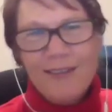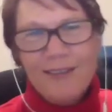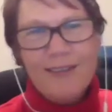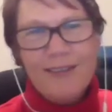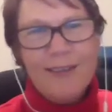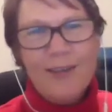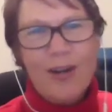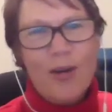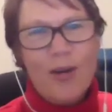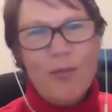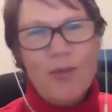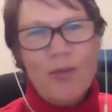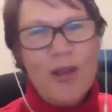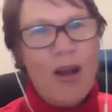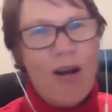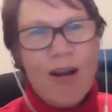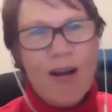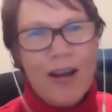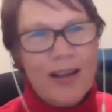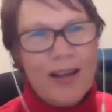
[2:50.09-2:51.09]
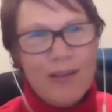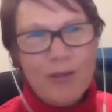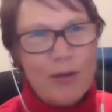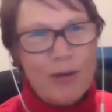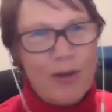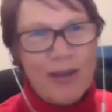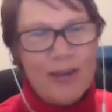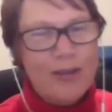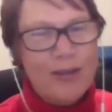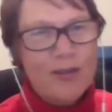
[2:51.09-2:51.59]
behind
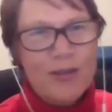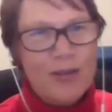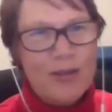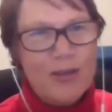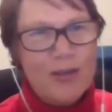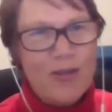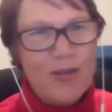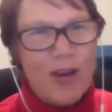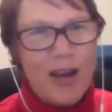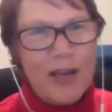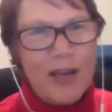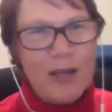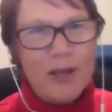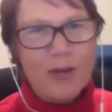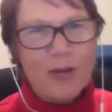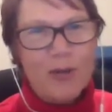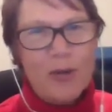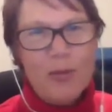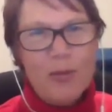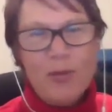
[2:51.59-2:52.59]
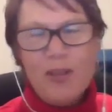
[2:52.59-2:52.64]
everyone else in the training group.